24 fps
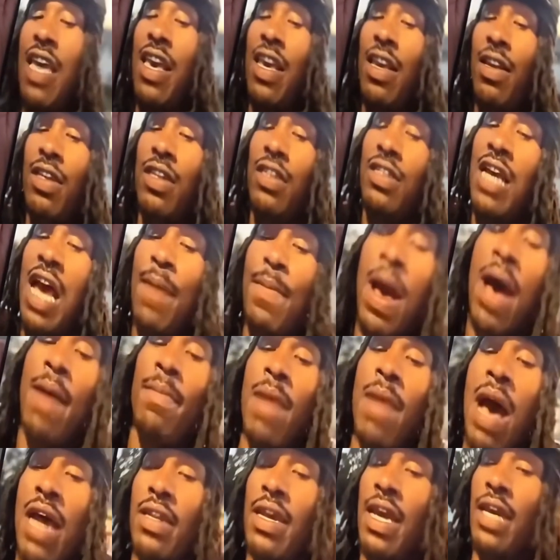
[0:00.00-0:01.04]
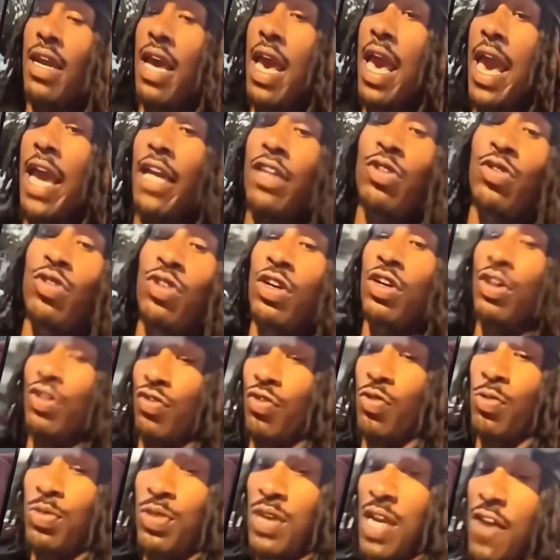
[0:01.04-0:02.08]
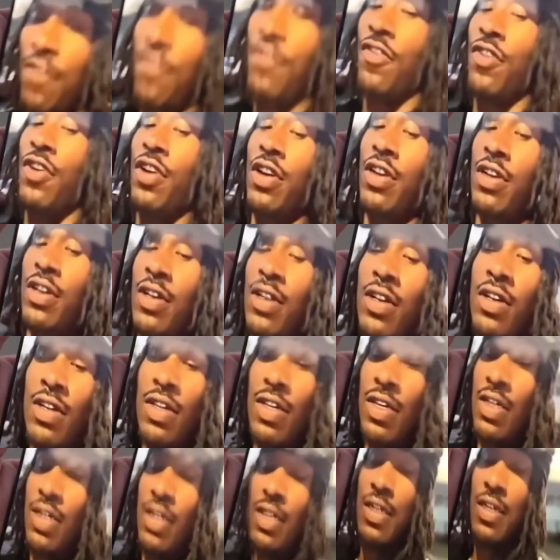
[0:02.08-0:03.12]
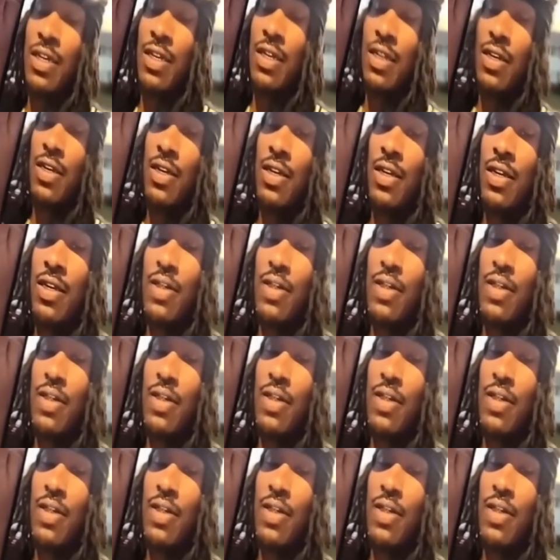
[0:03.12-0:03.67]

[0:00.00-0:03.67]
take the time out of my day to add you to the group chat. It's okay, man.